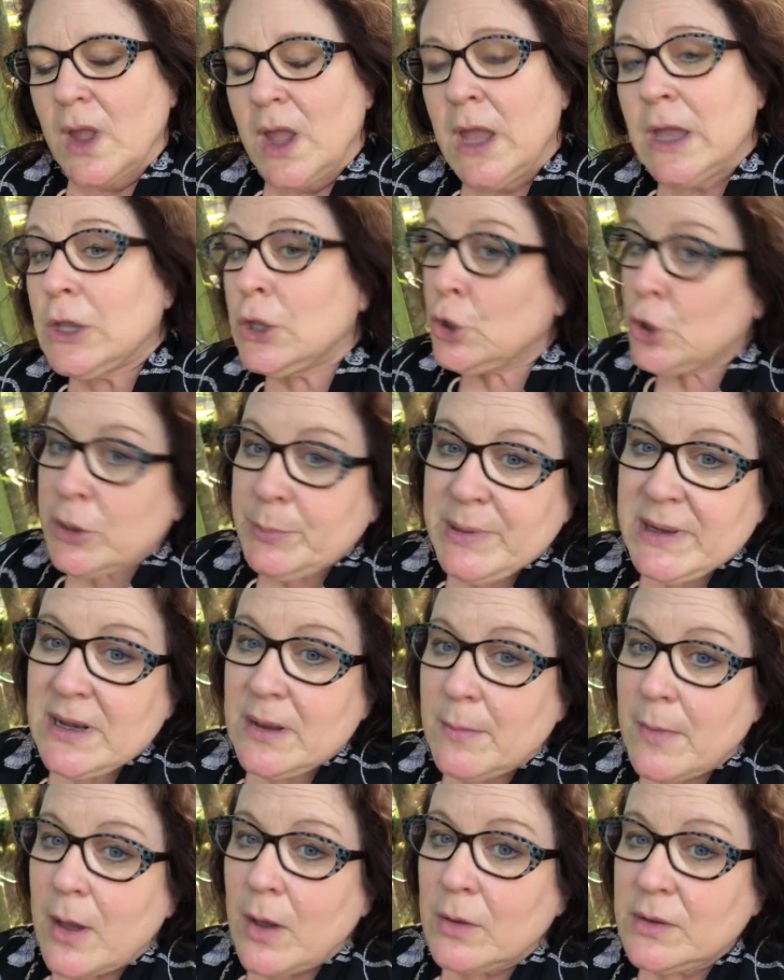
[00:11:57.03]
it could be
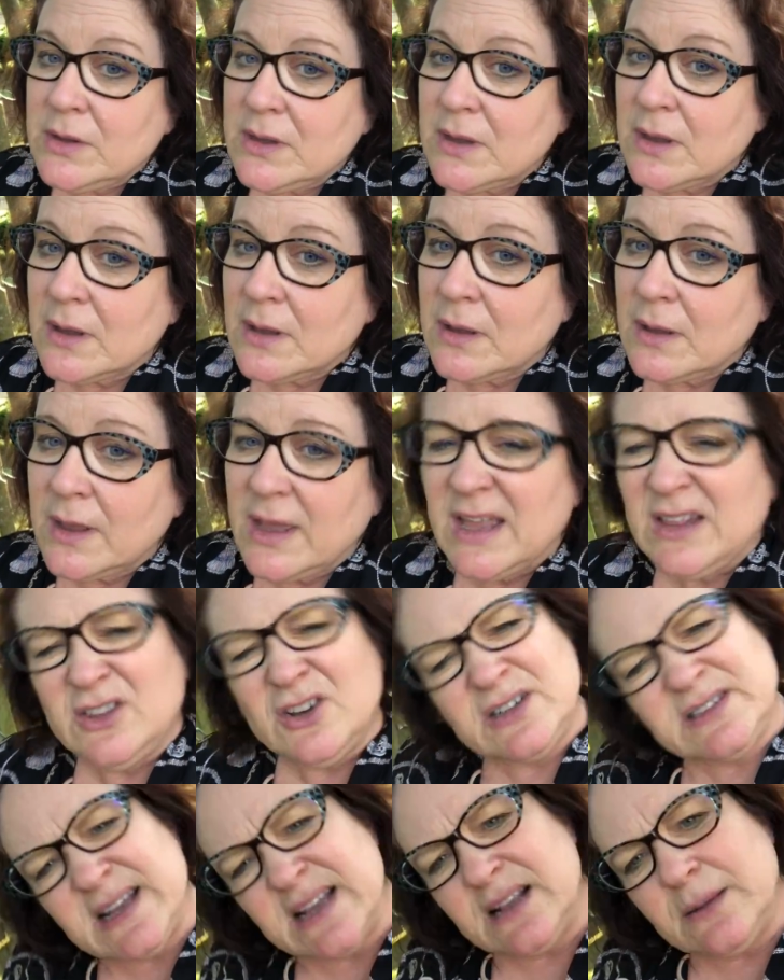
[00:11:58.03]
pneumonia. It
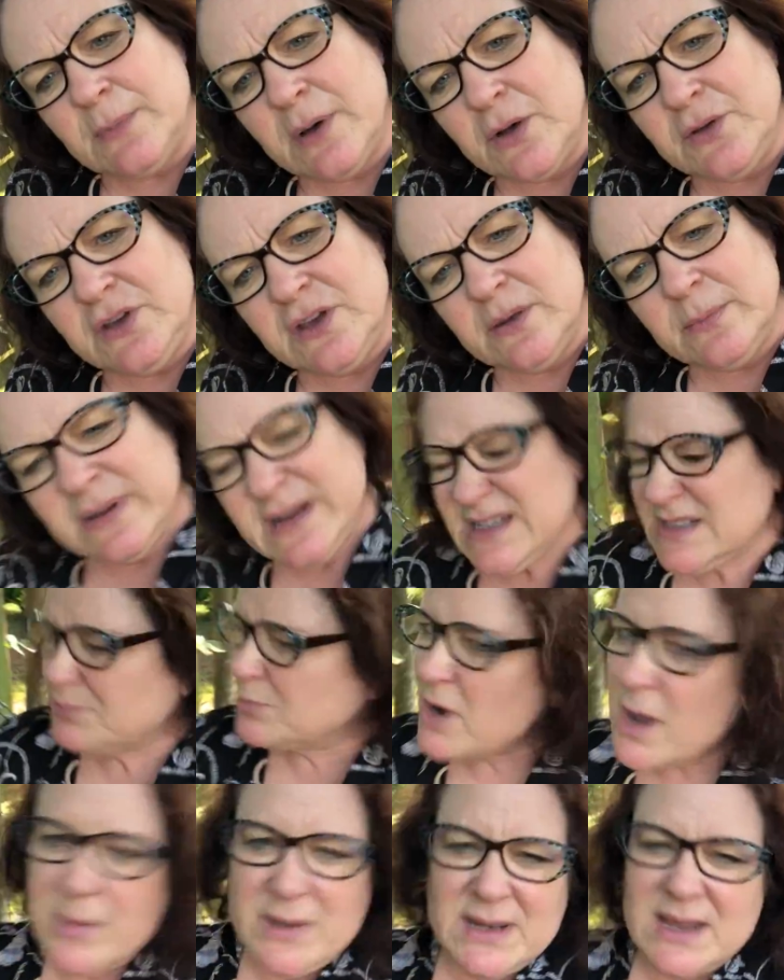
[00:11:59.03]
looks like pneumonia, but it's
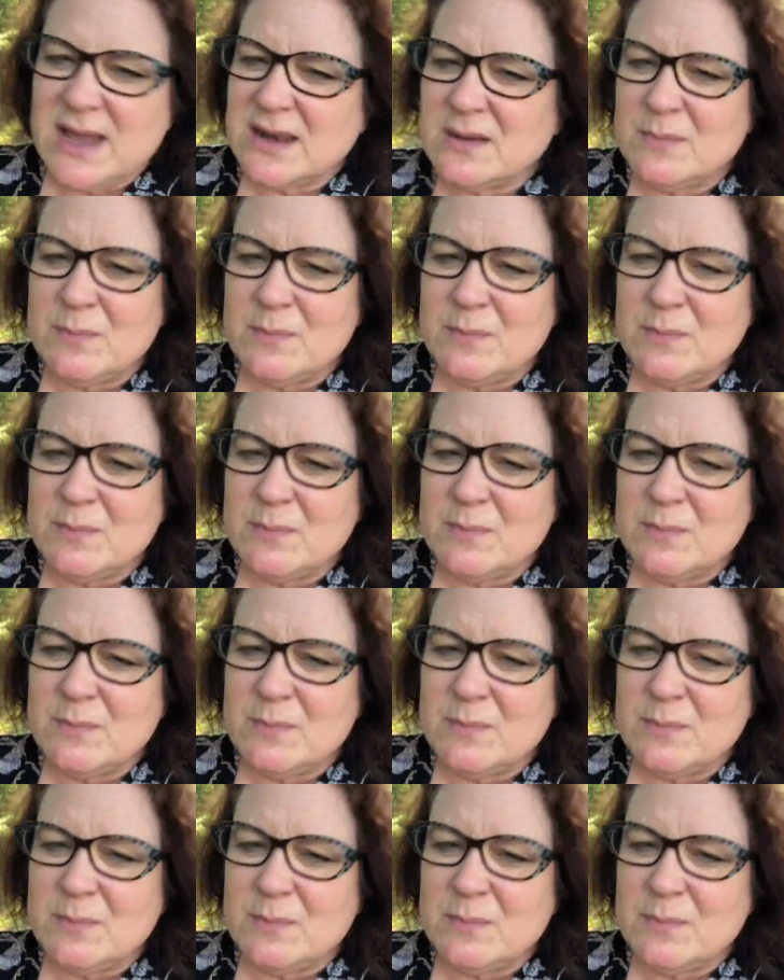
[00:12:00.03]
probably not